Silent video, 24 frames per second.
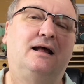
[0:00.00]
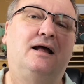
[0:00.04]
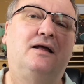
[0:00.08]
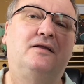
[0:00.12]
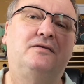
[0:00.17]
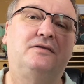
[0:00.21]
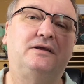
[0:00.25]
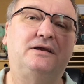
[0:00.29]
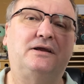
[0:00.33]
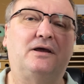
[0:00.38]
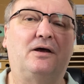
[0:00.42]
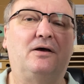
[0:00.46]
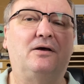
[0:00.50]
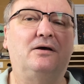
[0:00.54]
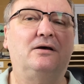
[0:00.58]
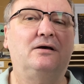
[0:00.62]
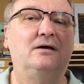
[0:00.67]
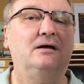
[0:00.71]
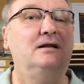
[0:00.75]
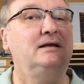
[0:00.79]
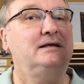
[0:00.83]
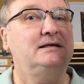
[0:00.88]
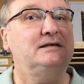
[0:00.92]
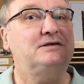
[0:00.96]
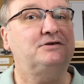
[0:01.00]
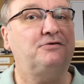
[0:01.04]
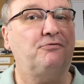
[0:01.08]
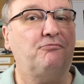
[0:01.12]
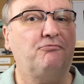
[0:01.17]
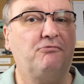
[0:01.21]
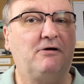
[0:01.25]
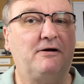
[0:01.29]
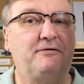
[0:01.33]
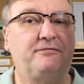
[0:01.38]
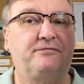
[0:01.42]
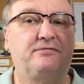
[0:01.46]
The earliest
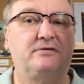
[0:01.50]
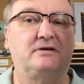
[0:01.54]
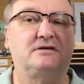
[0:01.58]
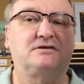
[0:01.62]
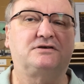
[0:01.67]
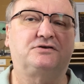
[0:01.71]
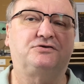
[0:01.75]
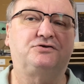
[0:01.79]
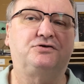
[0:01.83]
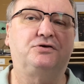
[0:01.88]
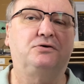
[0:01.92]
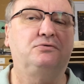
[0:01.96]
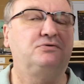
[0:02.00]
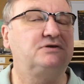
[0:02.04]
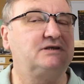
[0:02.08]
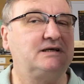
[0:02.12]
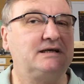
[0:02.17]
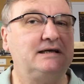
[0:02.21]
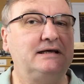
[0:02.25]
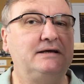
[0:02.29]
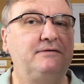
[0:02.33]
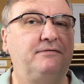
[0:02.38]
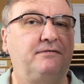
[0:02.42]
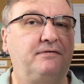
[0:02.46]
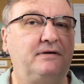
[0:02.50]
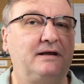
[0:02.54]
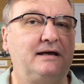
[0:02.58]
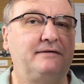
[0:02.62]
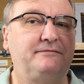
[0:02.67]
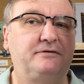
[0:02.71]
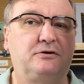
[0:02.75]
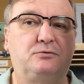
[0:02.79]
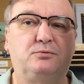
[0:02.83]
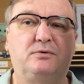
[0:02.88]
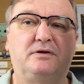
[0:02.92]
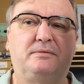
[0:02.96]
reference to tea
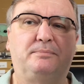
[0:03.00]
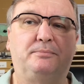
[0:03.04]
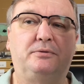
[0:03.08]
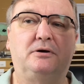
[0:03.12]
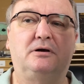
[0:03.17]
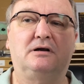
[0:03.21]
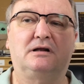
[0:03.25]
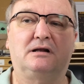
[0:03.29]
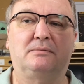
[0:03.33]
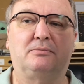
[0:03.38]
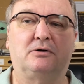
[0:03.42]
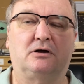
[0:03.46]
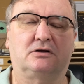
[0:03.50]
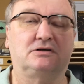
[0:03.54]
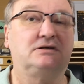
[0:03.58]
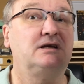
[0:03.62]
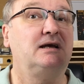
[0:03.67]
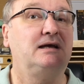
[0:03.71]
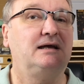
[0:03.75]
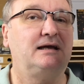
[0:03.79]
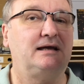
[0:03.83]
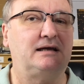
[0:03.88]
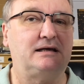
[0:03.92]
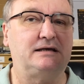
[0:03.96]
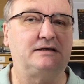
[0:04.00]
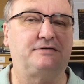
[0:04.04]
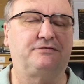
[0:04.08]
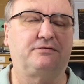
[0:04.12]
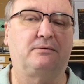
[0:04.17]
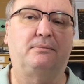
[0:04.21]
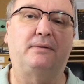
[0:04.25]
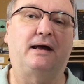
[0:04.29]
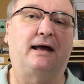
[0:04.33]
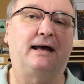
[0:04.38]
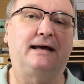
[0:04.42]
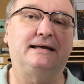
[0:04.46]
flavoured with bergamot is
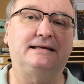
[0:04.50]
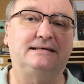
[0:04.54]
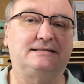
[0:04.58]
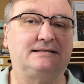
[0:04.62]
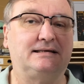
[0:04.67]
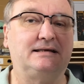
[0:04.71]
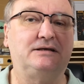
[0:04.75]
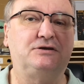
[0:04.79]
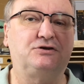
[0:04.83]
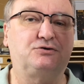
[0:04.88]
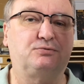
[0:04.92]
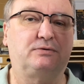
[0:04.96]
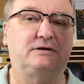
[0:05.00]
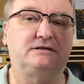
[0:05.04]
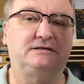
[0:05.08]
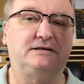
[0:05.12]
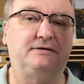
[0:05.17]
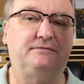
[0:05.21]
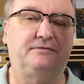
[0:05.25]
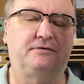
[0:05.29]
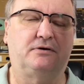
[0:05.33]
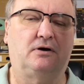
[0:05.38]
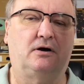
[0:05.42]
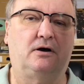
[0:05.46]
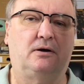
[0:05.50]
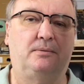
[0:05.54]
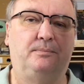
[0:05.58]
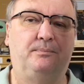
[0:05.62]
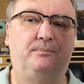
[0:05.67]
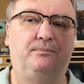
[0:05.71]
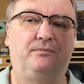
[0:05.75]
from 1824.